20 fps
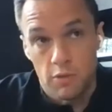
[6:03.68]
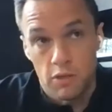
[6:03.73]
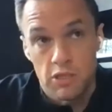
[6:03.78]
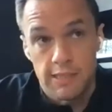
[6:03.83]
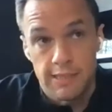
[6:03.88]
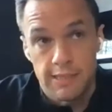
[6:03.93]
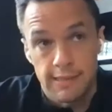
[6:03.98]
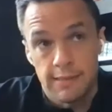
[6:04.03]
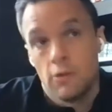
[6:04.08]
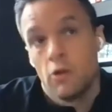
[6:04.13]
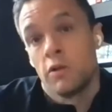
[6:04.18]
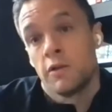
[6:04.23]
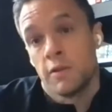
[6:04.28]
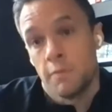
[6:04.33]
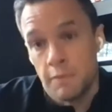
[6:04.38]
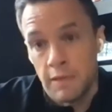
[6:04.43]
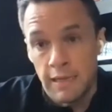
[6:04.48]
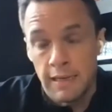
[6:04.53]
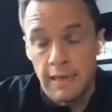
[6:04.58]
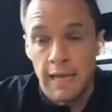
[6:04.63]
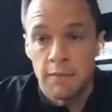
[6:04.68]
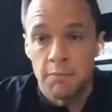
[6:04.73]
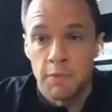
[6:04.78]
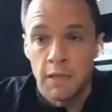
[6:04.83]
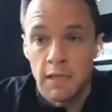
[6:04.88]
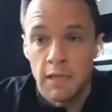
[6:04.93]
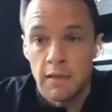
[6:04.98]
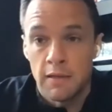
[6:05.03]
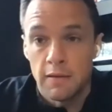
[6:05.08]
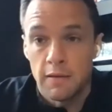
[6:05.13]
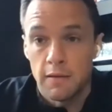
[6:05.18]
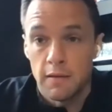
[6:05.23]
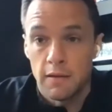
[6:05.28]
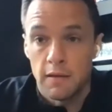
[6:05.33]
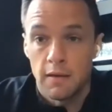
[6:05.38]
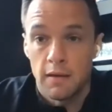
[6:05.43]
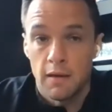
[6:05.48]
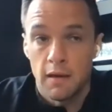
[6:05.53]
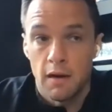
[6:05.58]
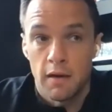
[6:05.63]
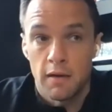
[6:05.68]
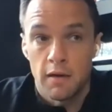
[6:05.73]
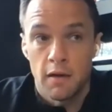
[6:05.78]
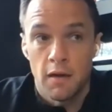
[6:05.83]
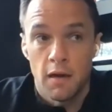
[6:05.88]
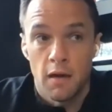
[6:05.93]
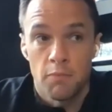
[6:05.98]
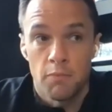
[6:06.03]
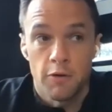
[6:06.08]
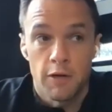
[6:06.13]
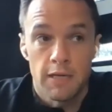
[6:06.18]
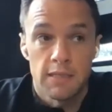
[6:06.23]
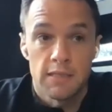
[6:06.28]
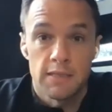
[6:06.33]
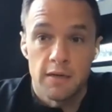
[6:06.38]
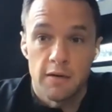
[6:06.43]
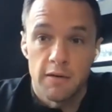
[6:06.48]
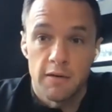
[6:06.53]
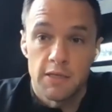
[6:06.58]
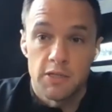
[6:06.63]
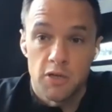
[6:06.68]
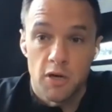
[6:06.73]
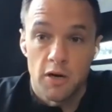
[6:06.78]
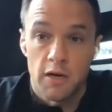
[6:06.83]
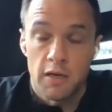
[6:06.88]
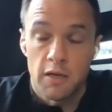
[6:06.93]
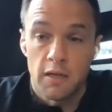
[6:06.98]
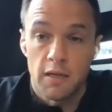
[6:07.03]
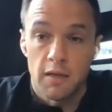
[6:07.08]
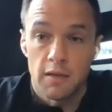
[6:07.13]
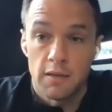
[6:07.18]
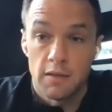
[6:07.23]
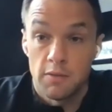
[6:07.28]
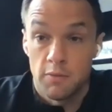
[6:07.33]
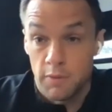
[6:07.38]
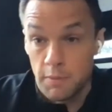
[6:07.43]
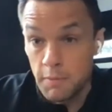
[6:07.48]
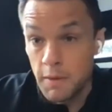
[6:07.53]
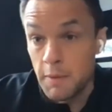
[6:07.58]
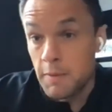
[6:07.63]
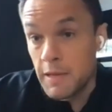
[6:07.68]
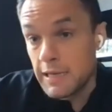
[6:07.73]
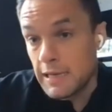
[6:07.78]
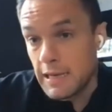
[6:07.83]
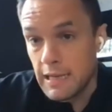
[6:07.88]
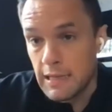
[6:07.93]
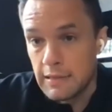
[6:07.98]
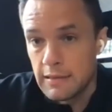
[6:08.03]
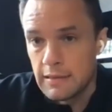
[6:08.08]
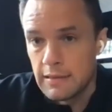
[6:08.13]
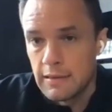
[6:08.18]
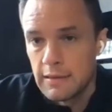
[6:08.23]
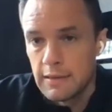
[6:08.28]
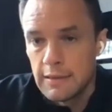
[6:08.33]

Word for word: which ultimately led me on a, a pretty serious journey with my mental health.